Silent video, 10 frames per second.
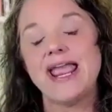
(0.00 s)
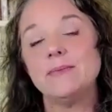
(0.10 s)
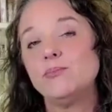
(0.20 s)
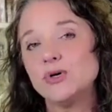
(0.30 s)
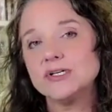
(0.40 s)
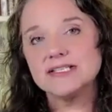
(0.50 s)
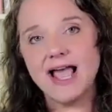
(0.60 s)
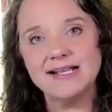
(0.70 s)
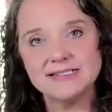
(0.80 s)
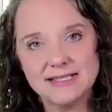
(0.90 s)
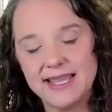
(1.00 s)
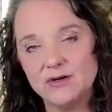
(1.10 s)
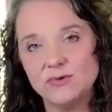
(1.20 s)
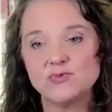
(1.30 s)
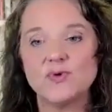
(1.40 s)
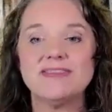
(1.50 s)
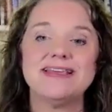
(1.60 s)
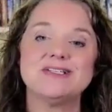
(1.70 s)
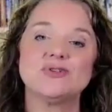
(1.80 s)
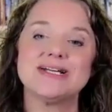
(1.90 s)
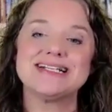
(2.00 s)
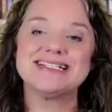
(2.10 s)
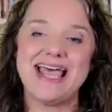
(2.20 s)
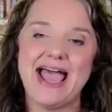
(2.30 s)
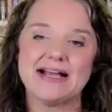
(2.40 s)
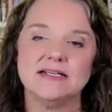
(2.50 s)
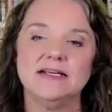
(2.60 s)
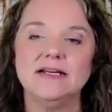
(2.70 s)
and precise language where things are exact.